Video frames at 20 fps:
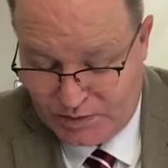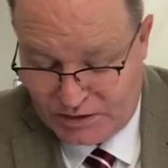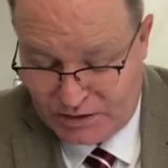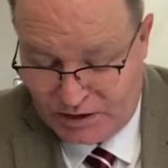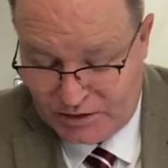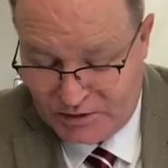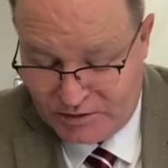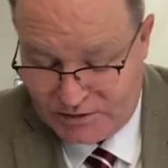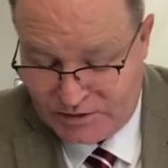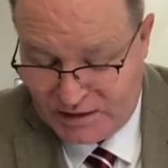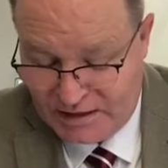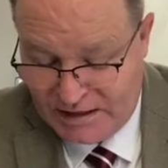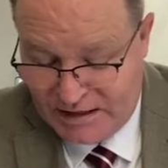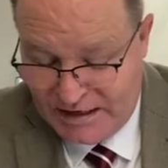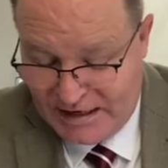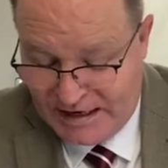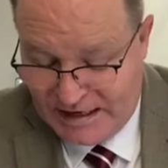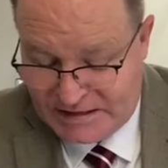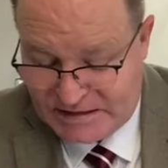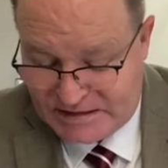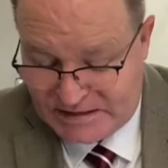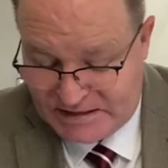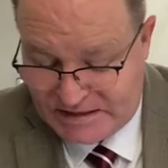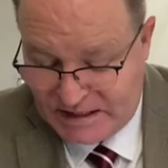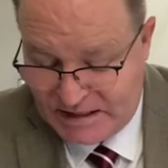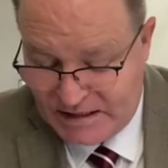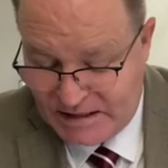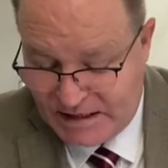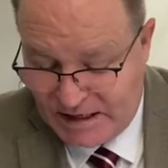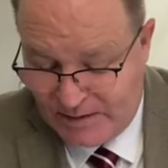his pillows and
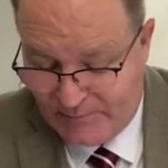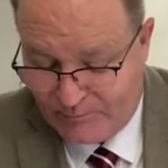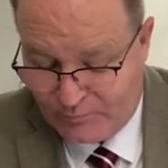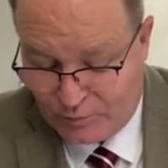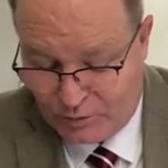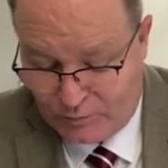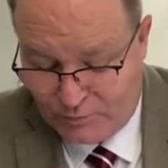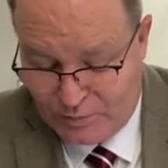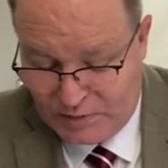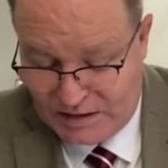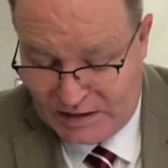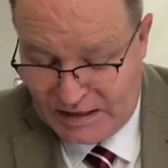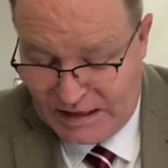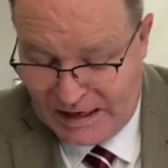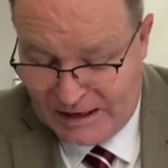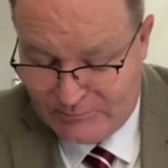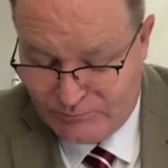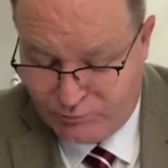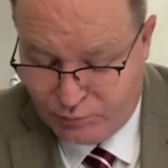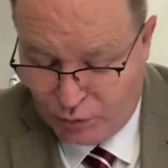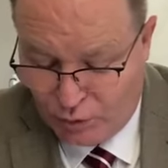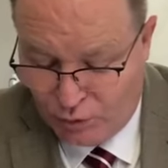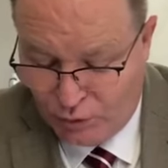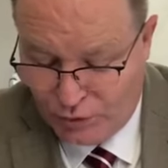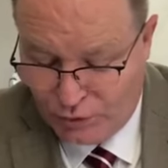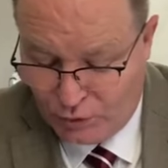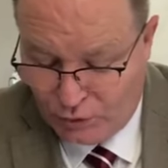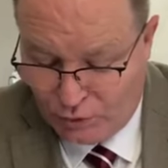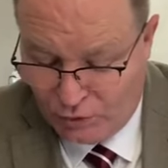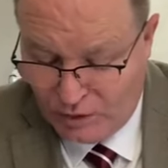set it up for a pillar and
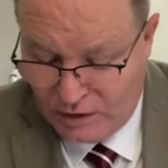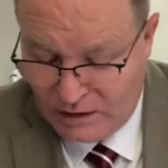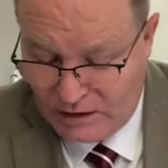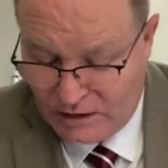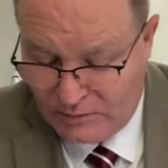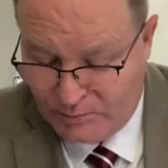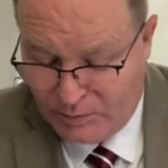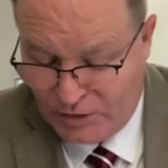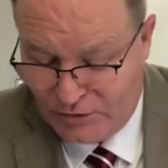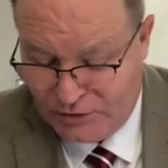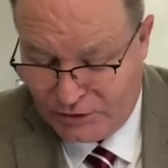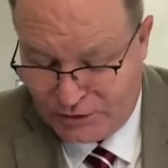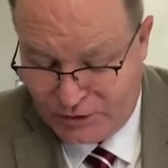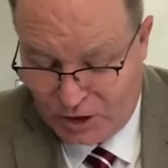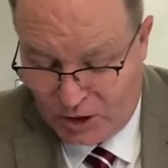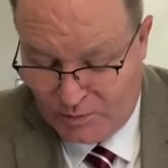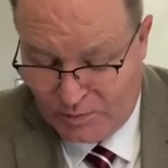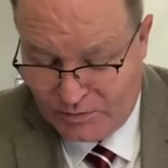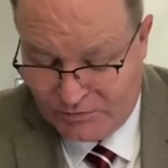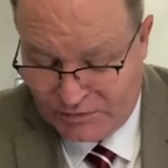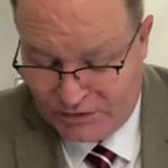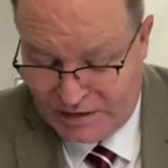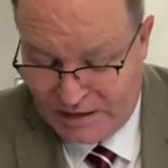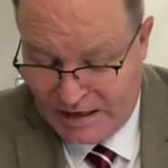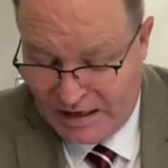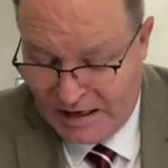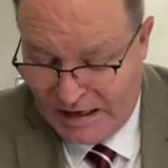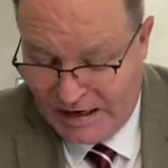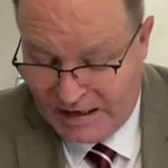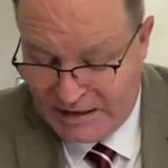poured oil upon the top of
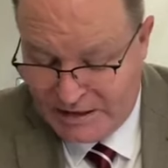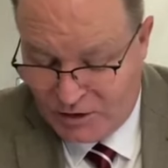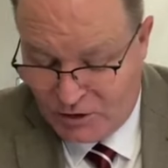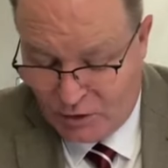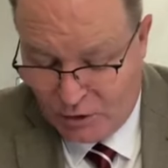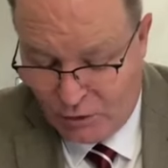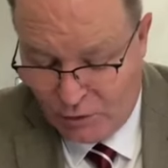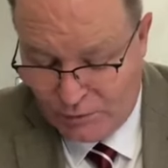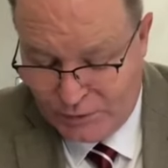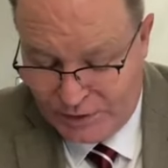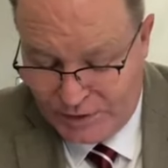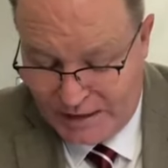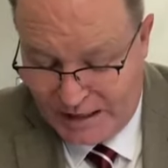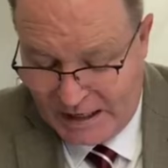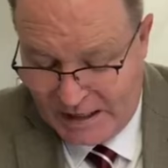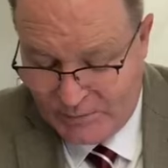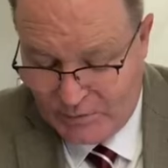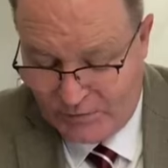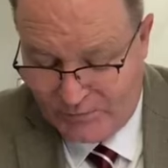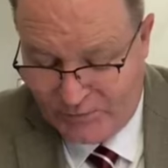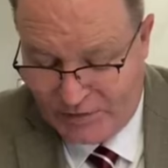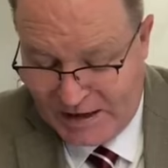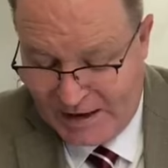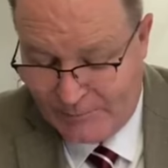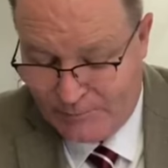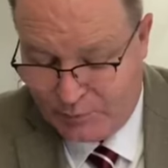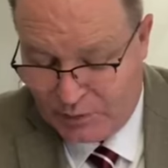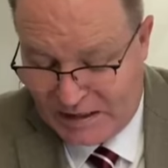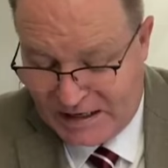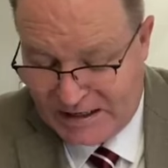it. And he called the name of
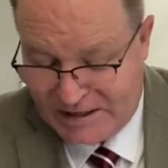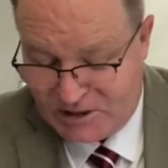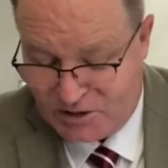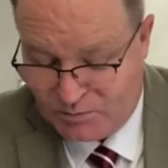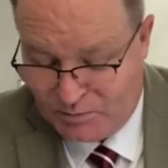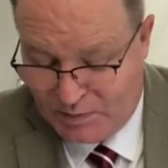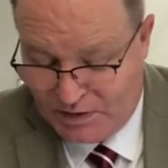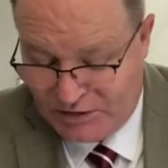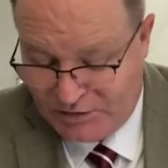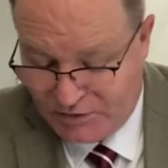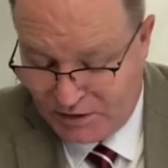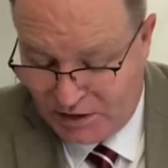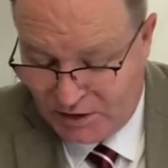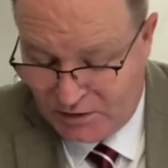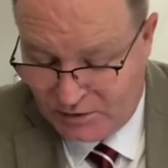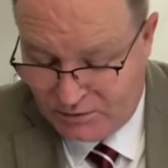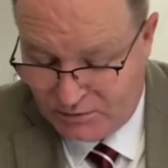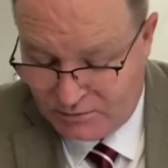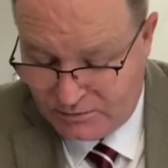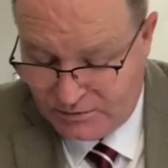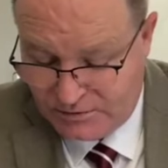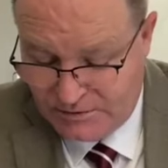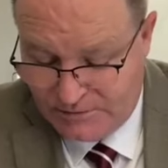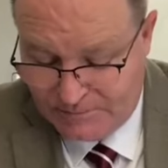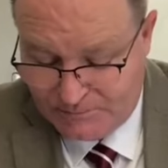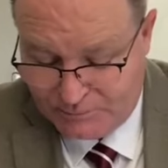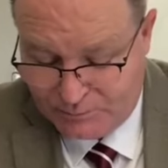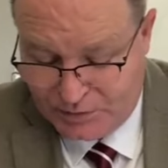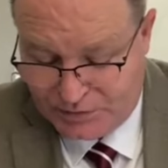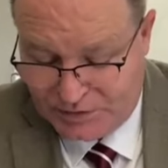that place Bethel,
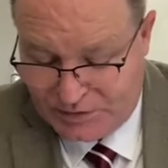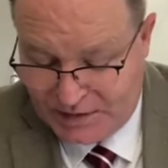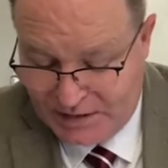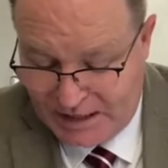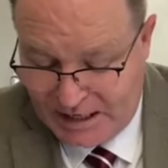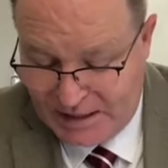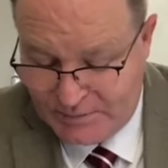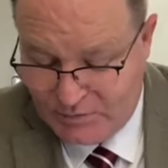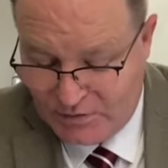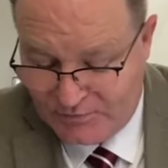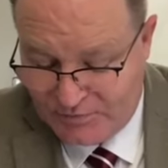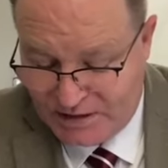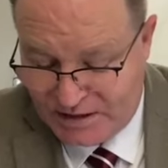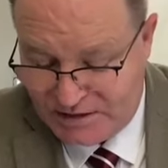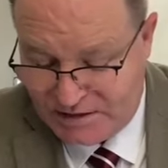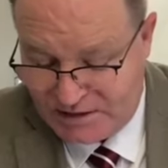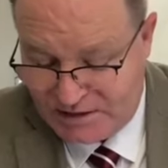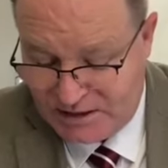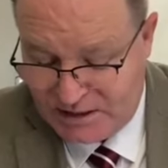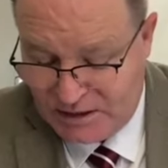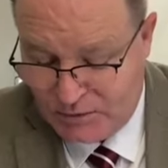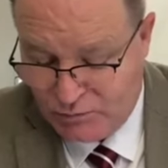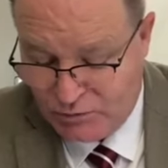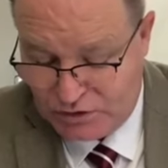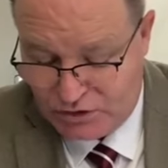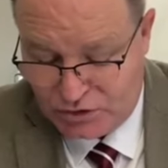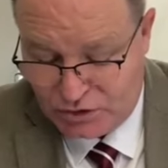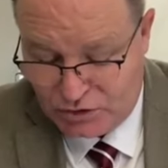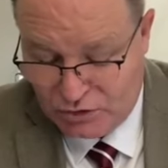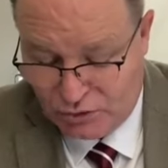but the name of that city
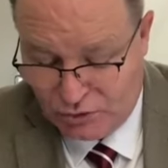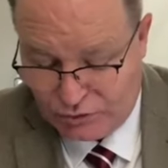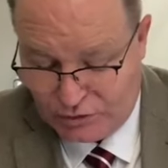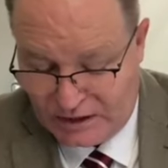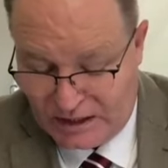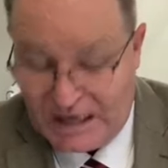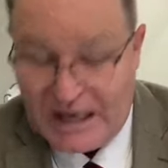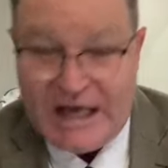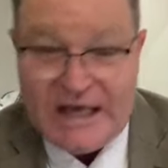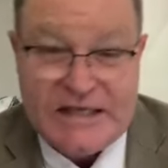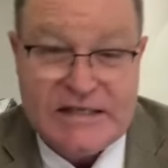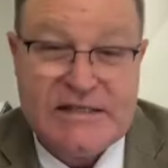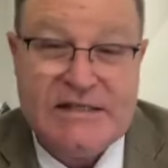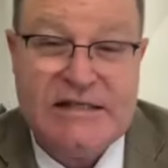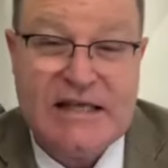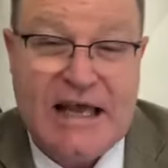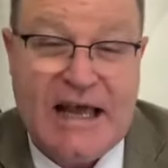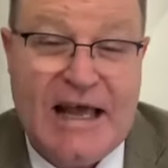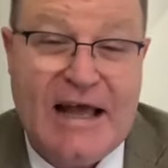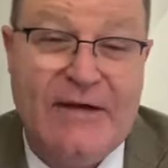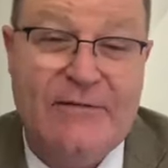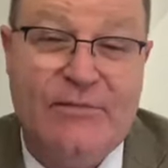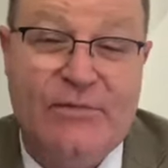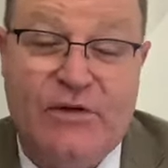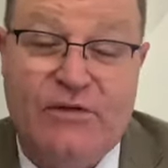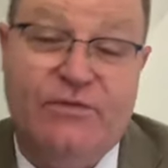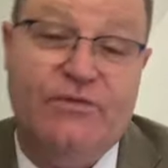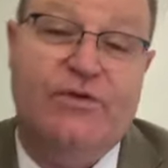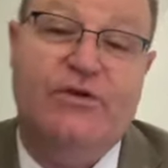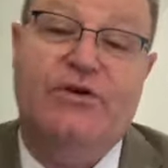was called Luz
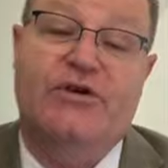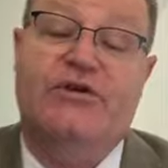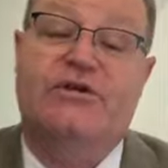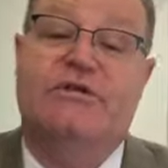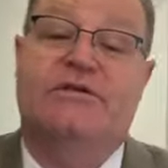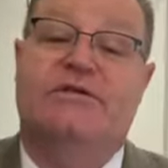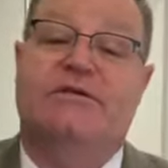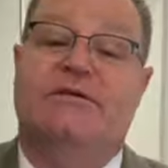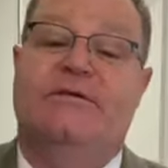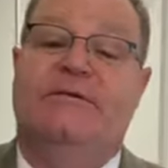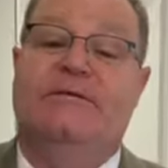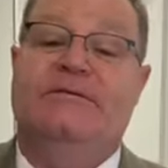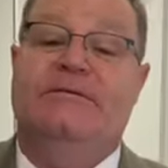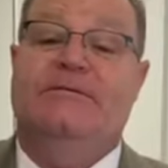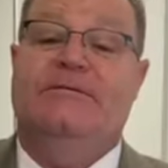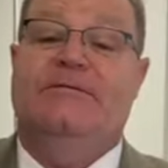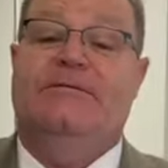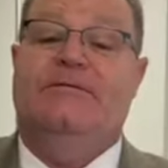at the first.